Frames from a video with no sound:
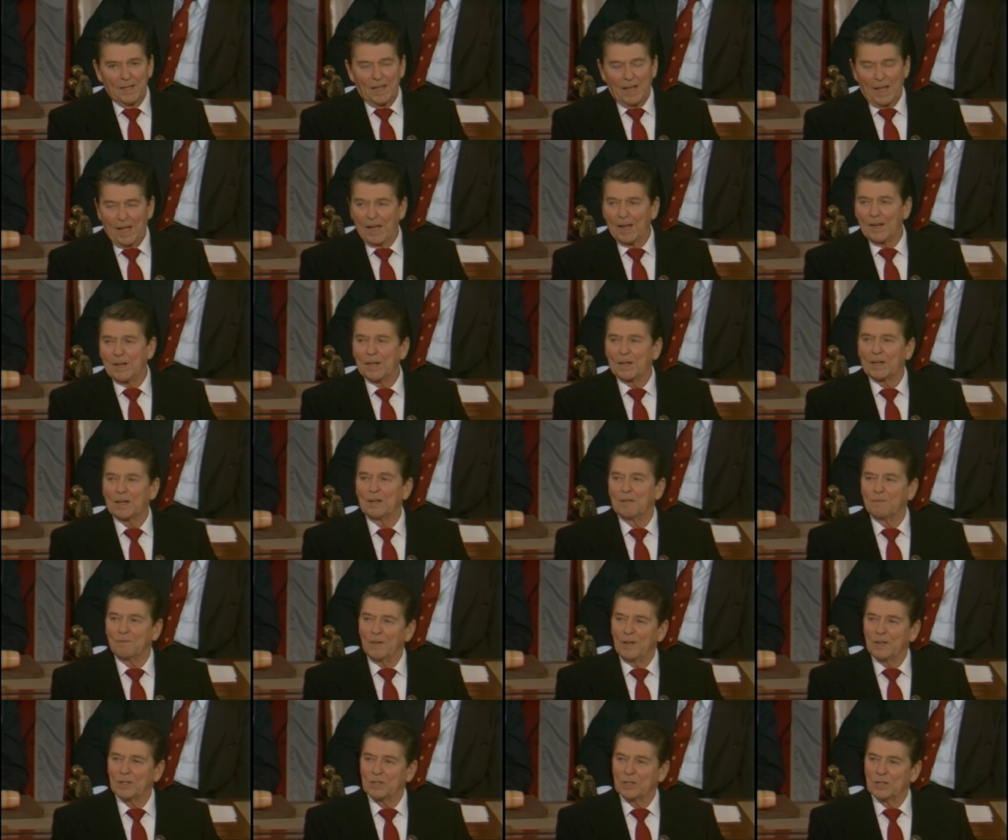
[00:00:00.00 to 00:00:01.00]
and a
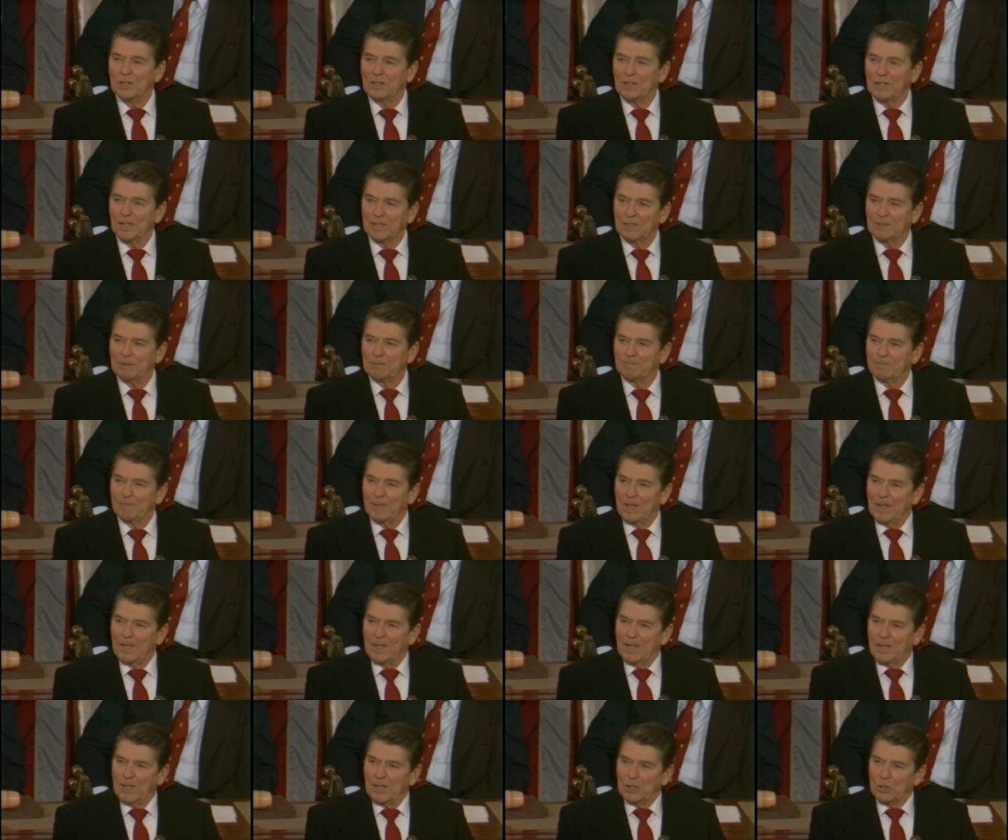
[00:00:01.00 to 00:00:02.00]
conviction that
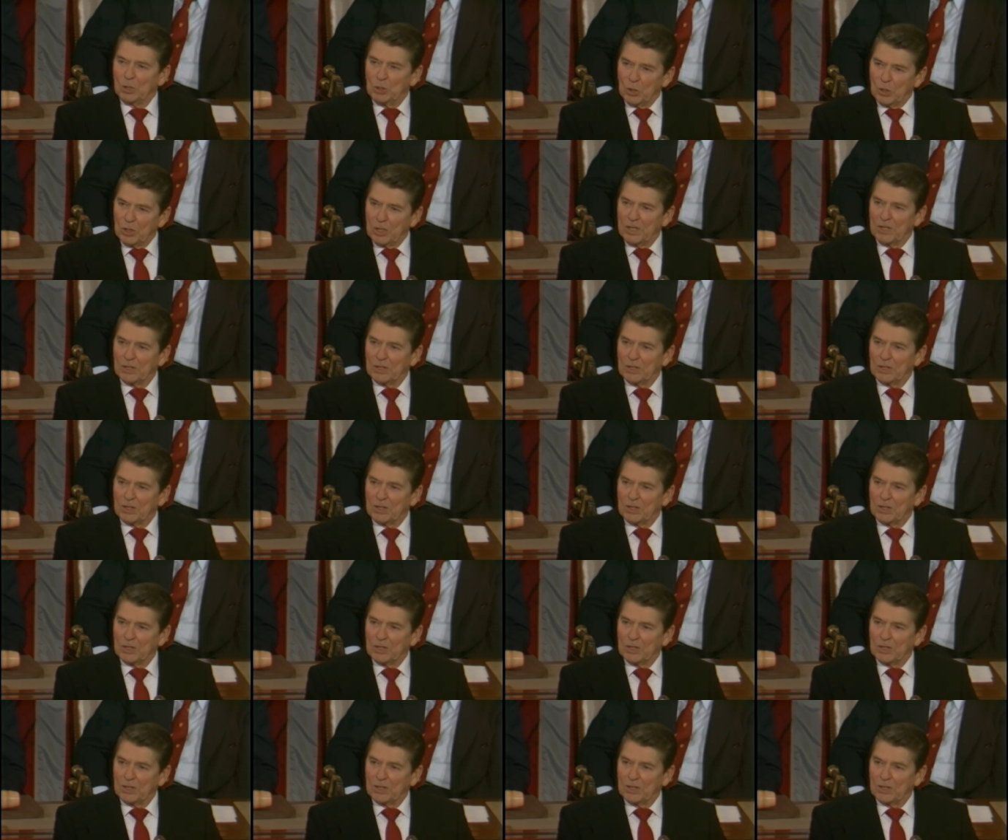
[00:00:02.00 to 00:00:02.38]
good